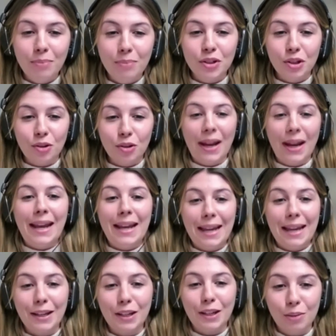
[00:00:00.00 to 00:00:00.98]
for them to
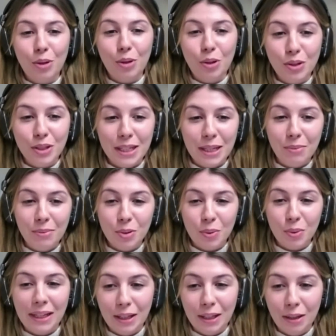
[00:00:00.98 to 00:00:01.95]
create a
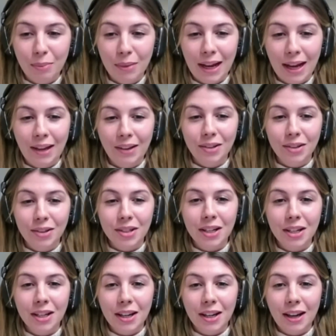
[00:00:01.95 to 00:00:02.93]
community between them,
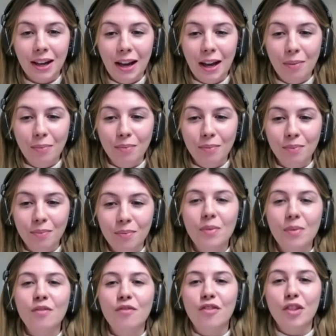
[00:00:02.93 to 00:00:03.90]
and
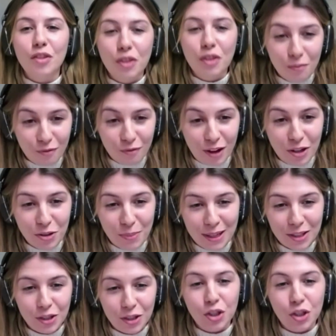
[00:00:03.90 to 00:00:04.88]
for the
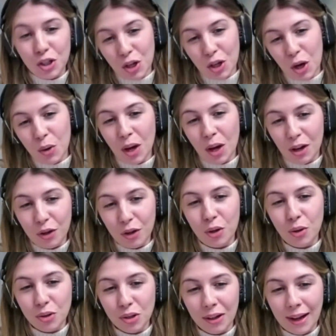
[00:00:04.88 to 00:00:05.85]
friendship ambassador to know
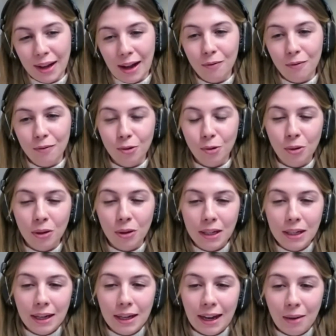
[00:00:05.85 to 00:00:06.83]
kind of who to look out
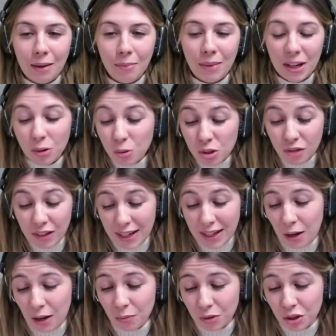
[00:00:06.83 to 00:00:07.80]
for. And it
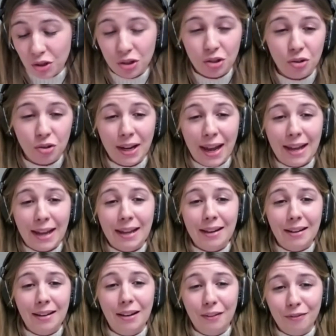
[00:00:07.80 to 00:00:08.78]
also really helped to just
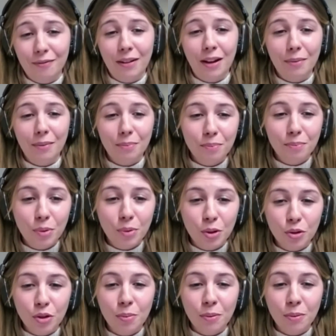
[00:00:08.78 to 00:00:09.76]
create a
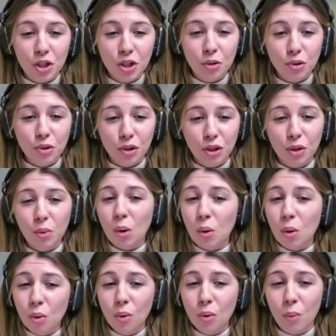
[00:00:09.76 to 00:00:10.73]
group of
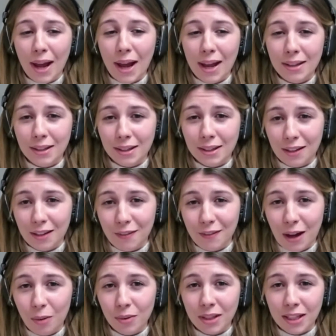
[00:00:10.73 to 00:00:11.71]
children who were all aware that
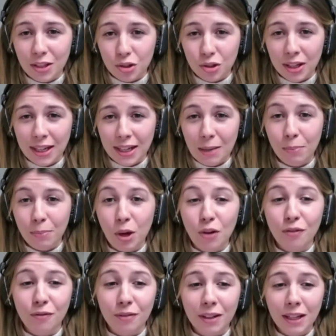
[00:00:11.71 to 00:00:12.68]
they found things
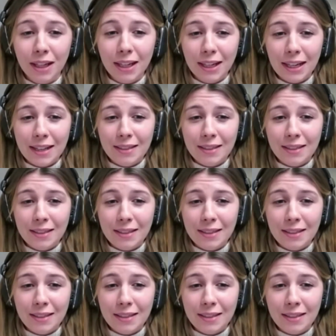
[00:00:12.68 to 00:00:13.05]
tricky, both